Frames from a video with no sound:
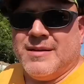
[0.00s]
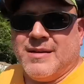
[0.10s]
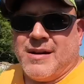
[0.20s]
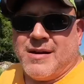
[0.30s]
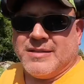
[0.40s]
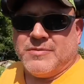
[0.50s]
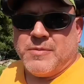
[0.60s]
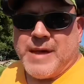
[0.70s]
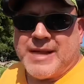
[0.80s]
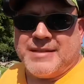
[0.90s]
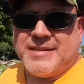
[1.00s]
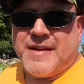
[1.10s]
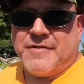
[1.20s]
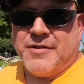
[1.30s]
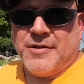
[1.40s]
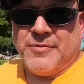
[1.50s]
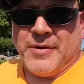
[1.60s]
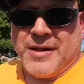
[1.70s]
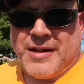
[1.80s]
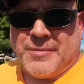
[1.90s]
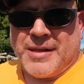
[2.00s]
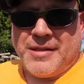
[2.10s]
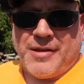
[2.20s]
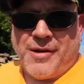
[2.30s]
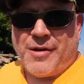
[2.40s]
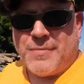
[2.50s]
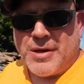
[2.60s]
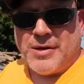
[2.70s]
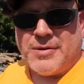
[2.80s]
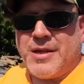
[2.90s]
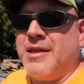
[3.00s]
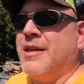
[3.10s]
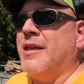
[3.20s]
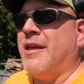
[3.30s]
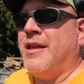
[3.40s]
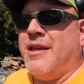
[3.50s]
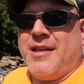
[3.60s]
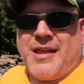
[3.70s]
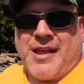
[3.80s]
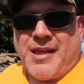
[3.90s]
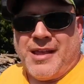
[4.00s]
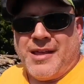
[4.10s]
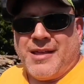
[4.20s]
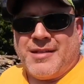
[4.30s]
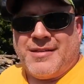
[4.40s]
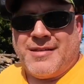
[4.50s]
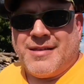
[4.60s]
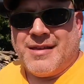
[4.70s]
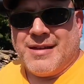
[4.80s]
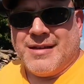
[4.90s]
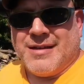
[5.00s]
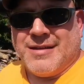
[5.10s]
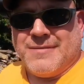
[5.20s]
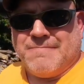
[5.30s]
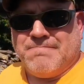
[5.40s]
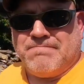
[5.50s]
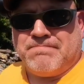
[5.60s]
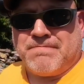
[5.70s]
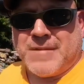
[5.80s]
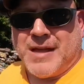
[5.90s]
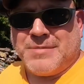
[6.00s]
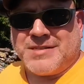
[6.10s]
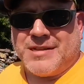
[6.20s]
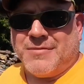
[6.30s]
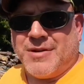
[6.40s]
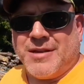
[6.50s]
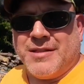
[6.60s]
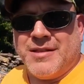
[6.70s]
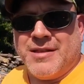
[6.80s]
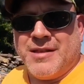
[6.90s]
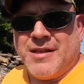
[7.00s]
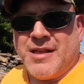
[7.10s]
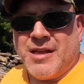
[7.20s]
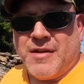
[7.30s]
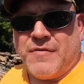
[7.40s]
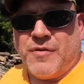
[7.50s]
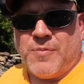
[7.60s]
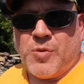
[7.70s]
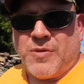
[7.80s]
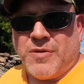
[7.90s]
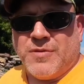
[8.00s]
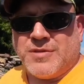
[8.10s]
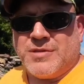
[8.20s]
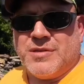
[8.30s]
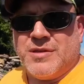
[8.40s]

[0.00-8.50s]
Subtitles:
All right, so we're back this afternoon. We ended up getting the yard mowed and I'm just gonna run a few more of those